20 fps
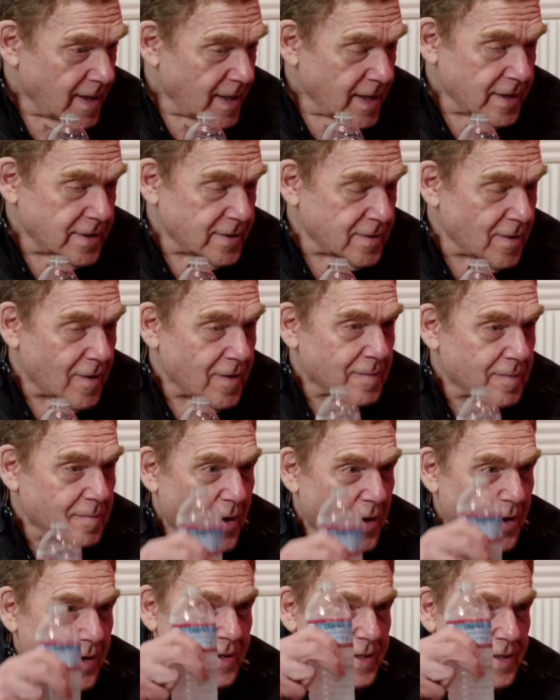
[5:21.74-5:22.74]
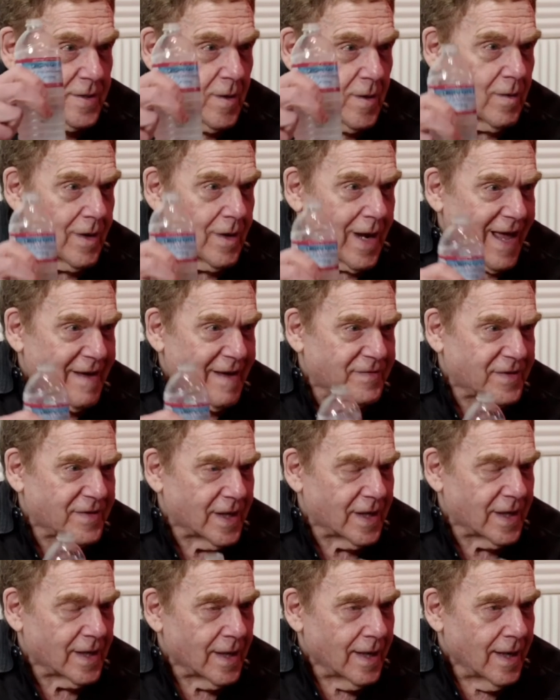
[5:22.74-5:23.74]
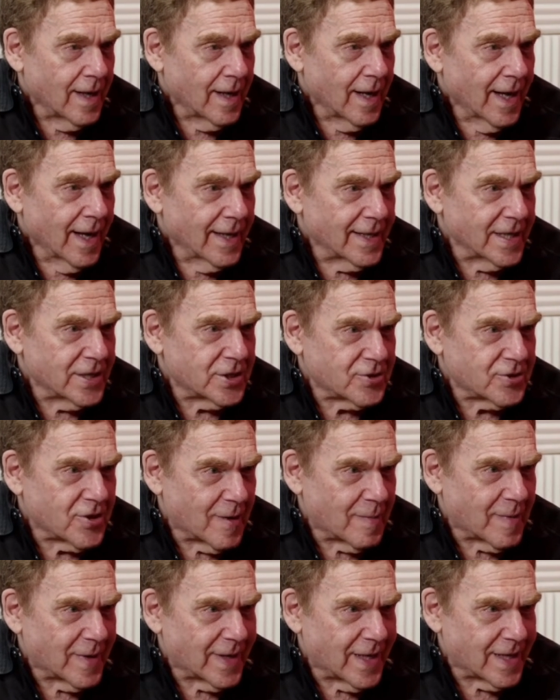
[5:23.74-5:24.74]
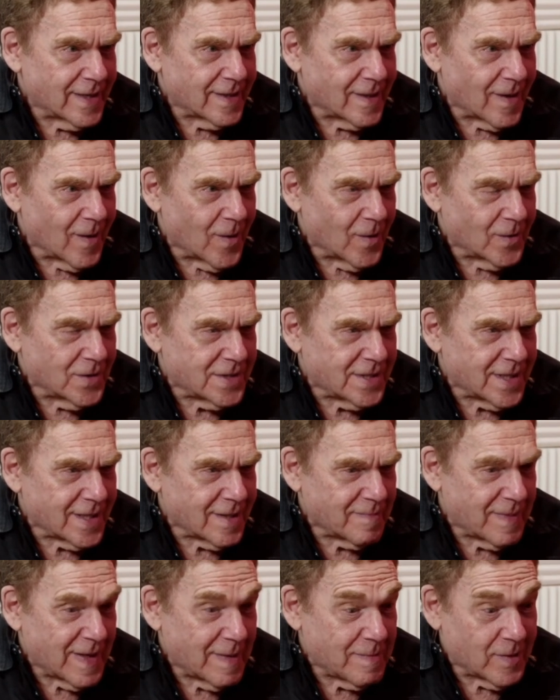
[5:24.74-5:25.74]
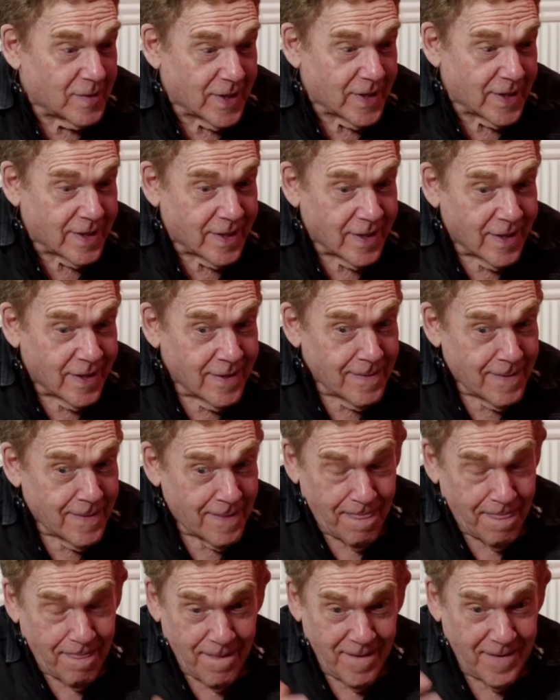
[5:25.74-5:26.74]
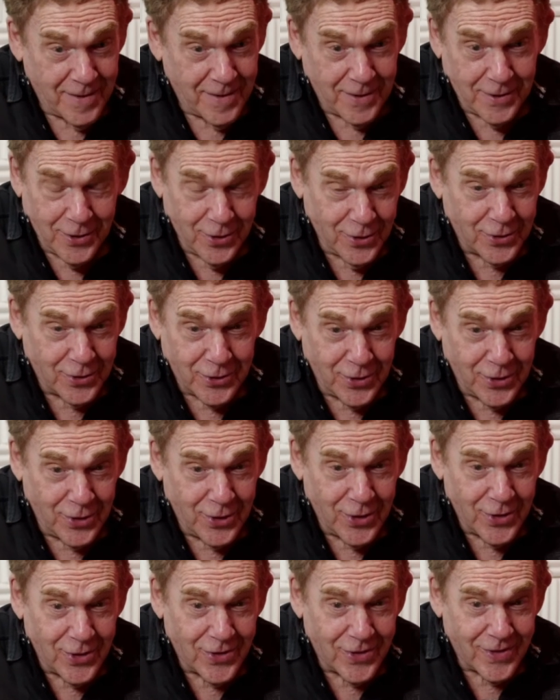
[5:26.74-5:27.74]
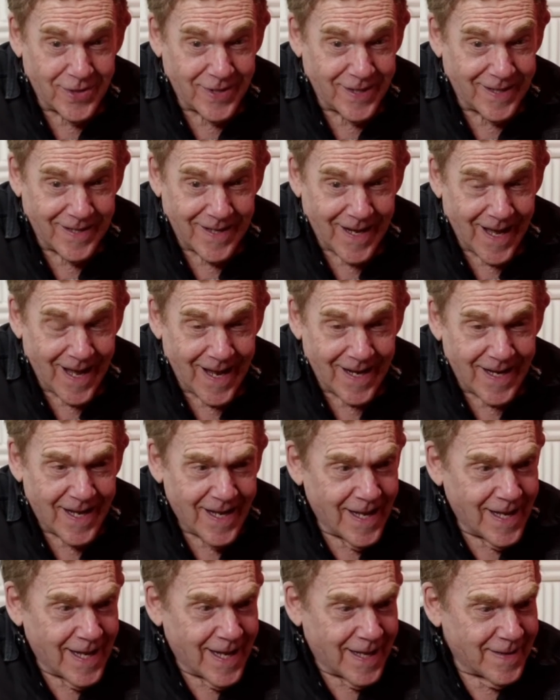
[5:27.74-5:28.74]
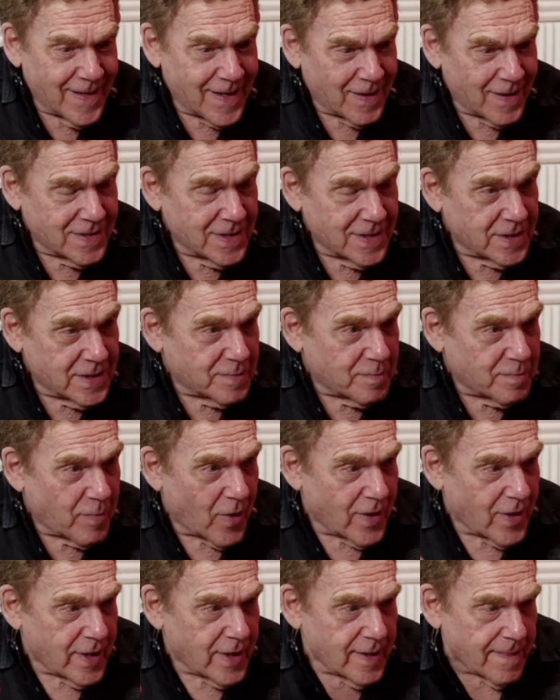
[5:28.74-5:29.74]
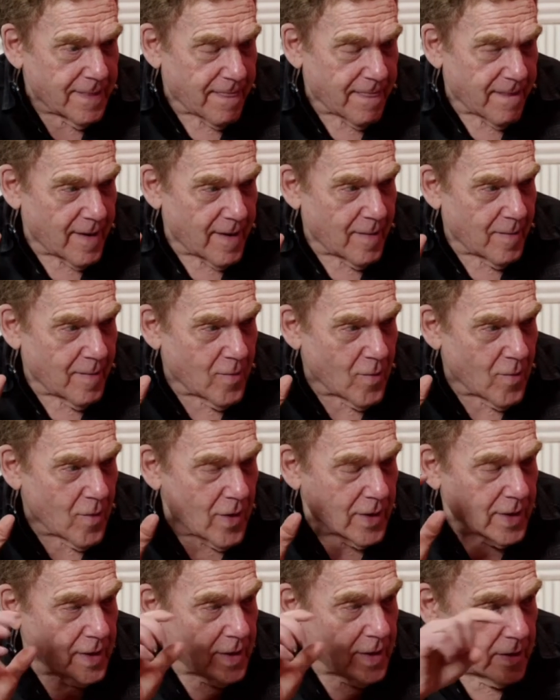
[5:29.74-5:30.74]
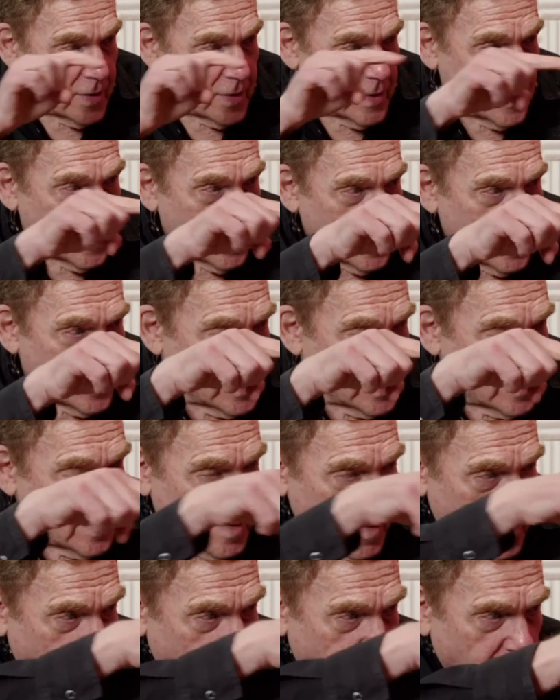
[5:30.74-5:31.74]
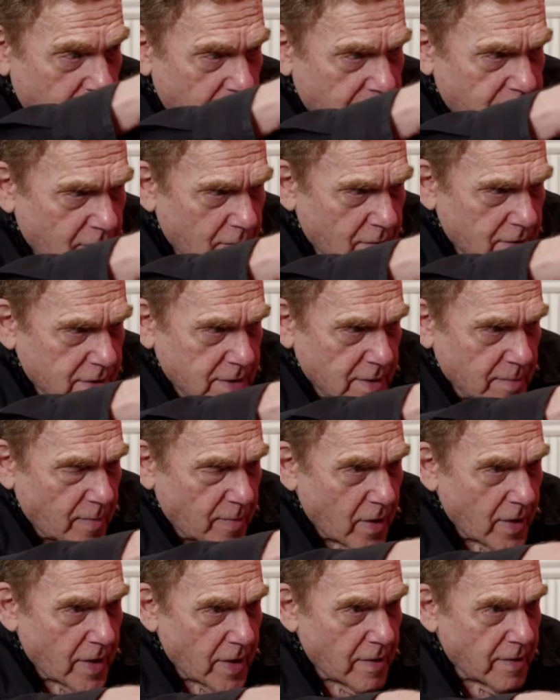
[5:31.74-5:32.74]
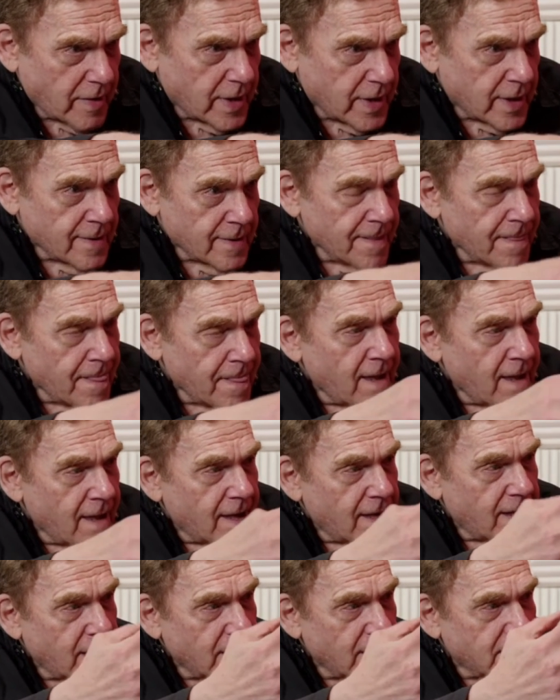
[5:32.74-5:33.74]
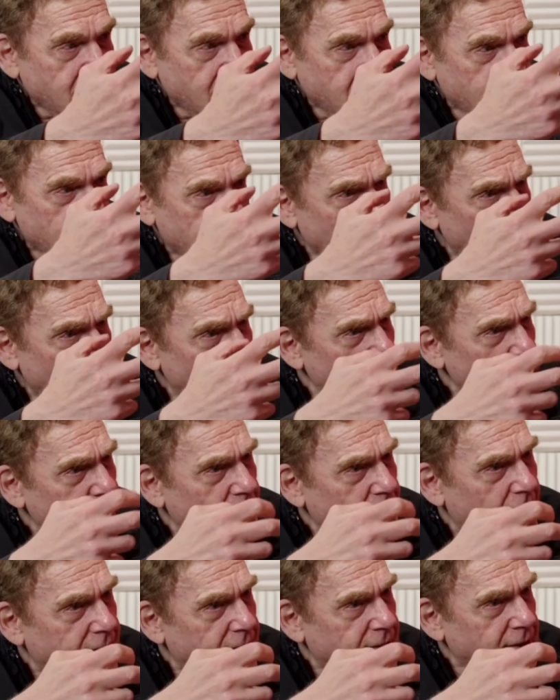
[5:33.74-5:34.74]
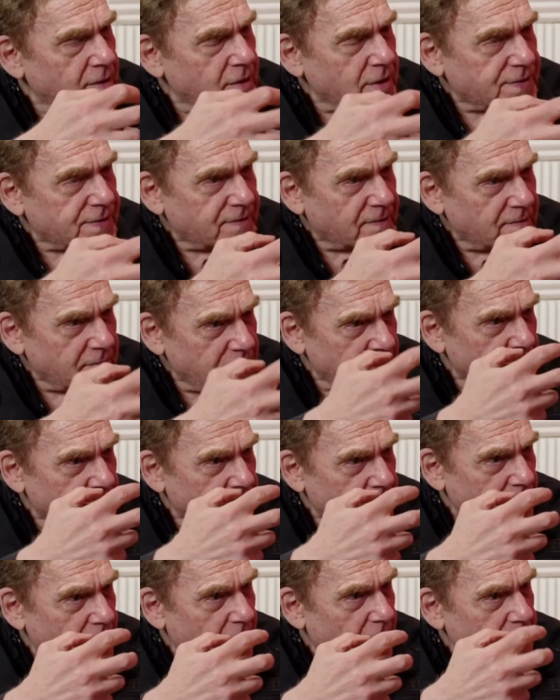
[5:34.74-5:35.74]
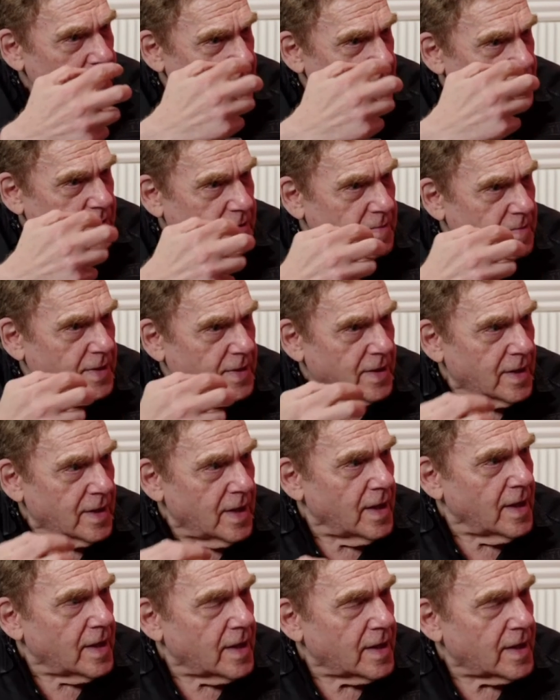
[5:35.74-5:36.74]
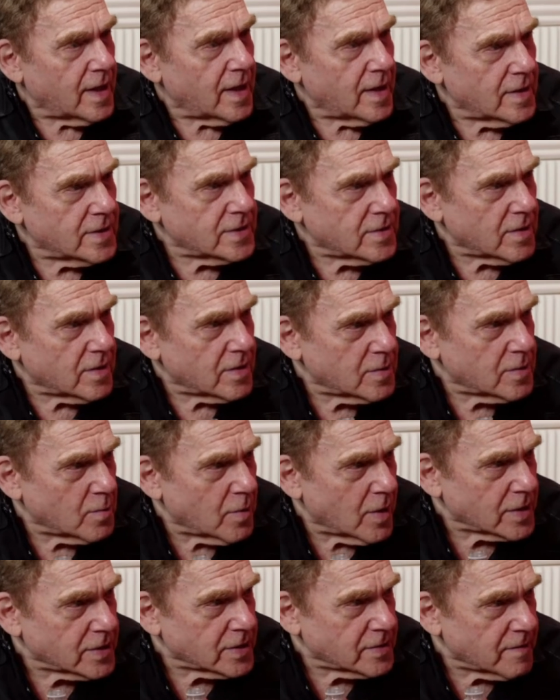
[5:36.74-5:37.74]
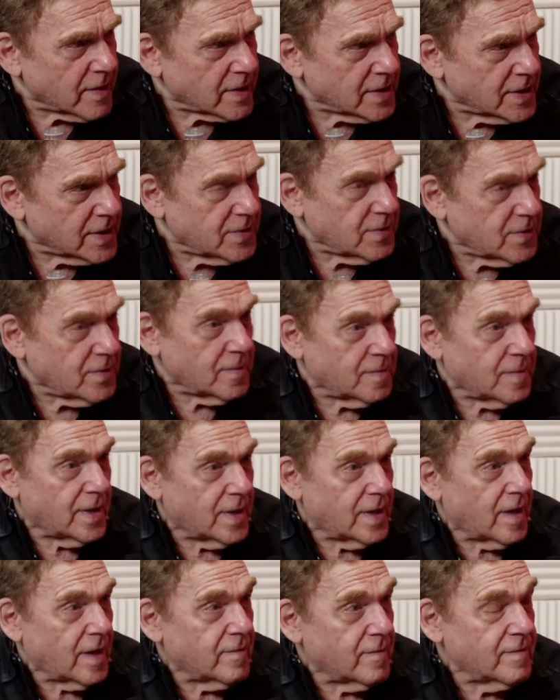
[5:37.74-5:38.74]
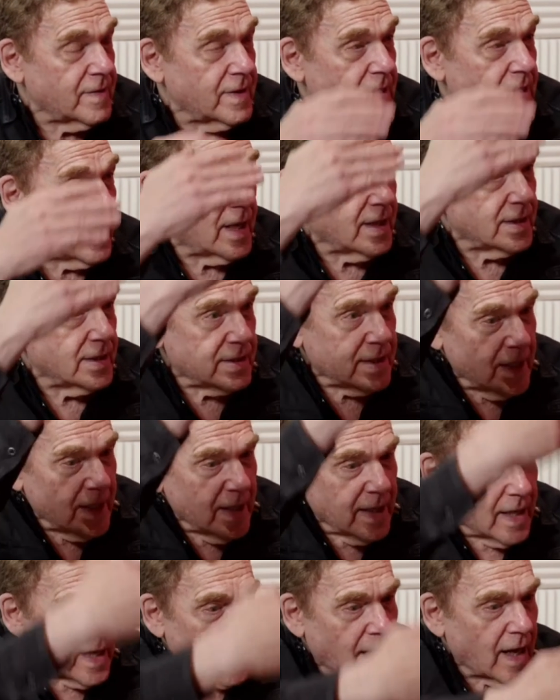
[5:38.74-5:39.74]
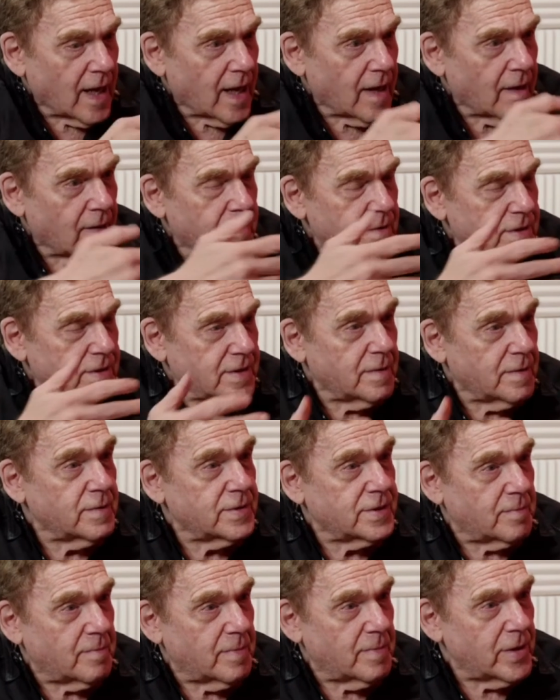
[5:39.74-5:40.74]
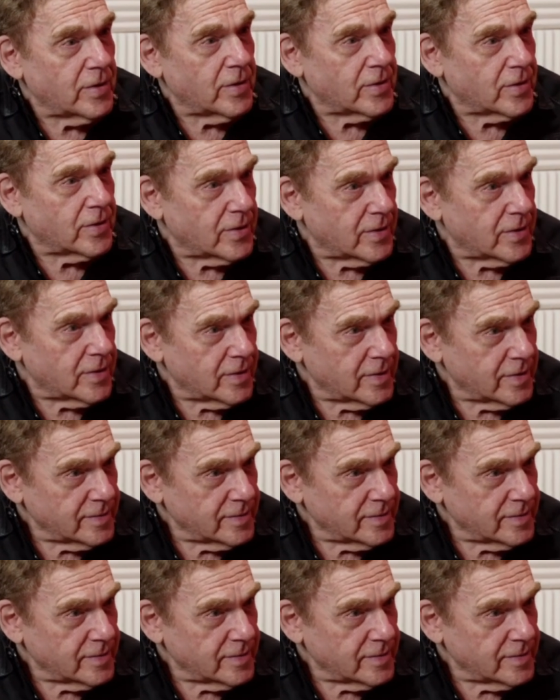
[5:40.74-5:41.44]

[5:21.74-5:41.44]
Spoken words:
It's all part of this whole life thing. I guess tripping, getting old, seeing people that they looked young and not. And then I was at this party, and I'm walking towards what I thought was the bar area, and I see this old guy that looks familiar coming to me. And I started to walk directly to him, and I realized it was a mirror.